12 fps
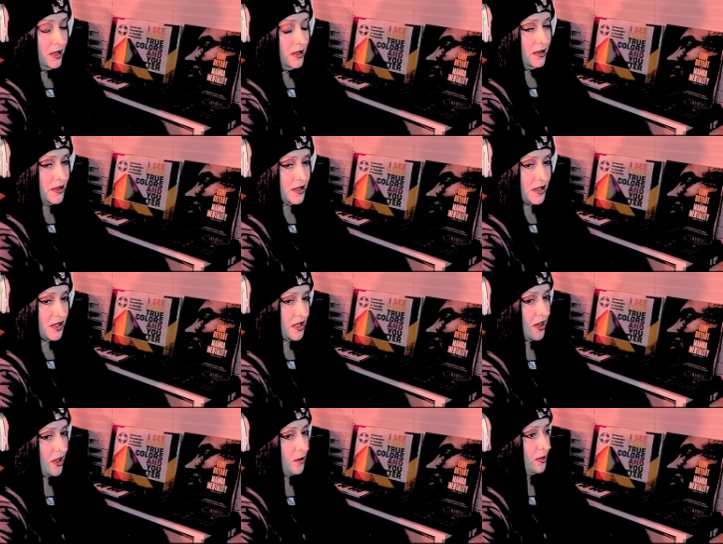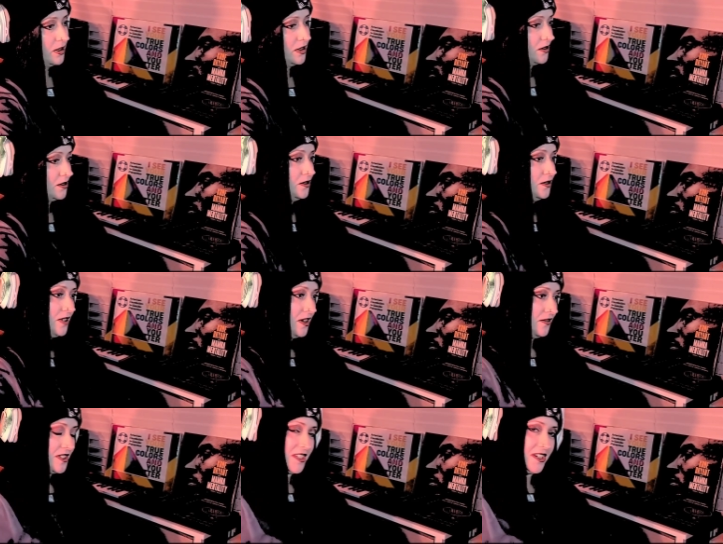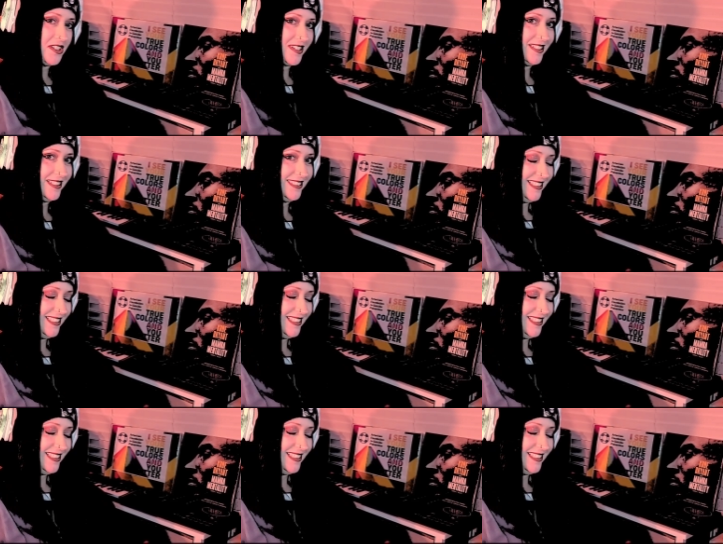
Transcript: Is an entire political conversation.